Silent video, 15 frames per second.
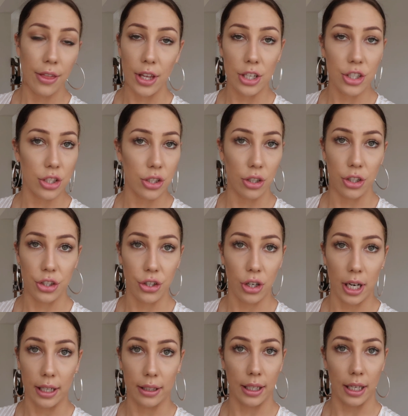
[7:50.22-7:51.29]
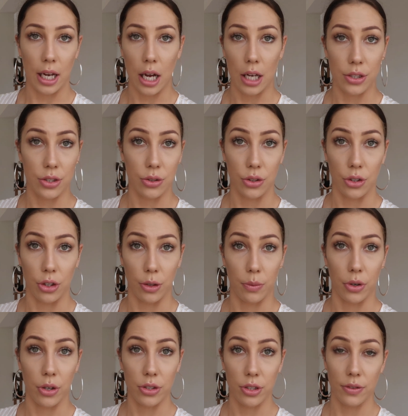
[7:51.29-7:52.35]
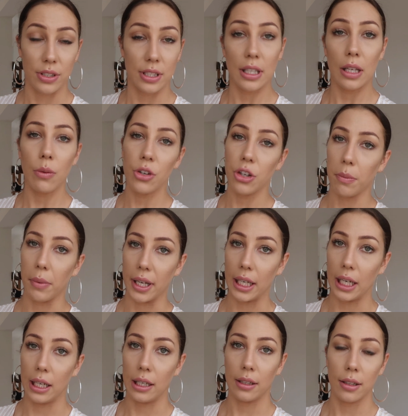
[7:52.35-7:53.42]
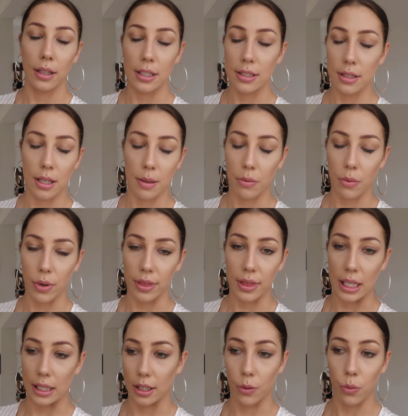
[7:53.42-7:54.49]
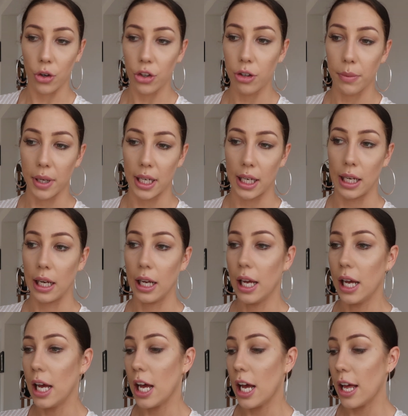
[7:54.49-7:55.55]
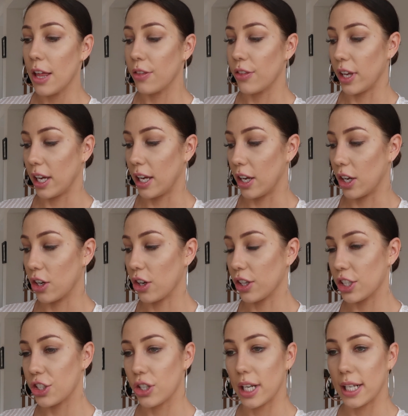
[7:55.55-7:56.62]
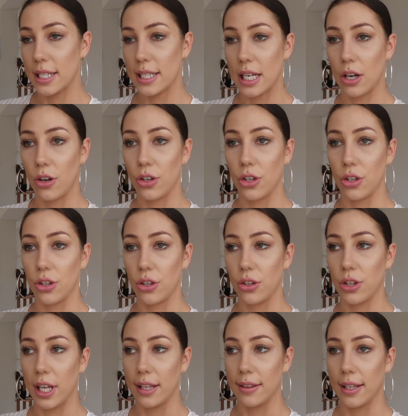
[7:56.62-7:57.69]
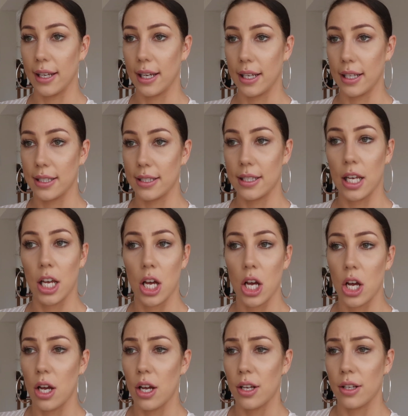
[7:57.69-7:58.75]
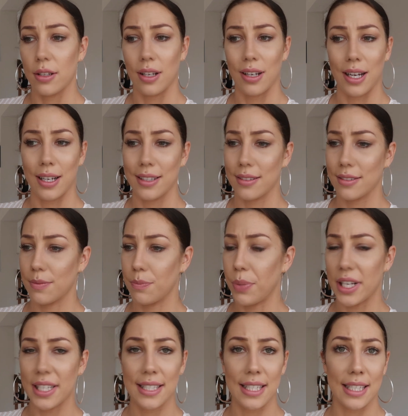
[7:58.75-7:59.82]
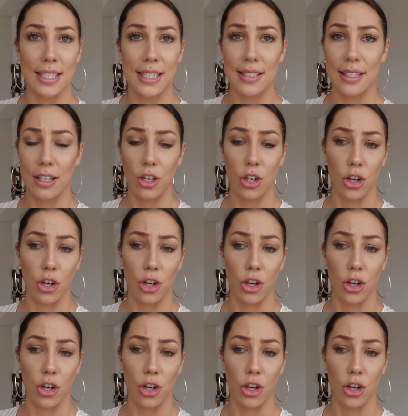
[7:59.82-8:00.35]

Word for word: they're just going to try and like hustle you because obviously they want your money. That's the number one thing. They want your money. They're going to try and tell you that there's buses that are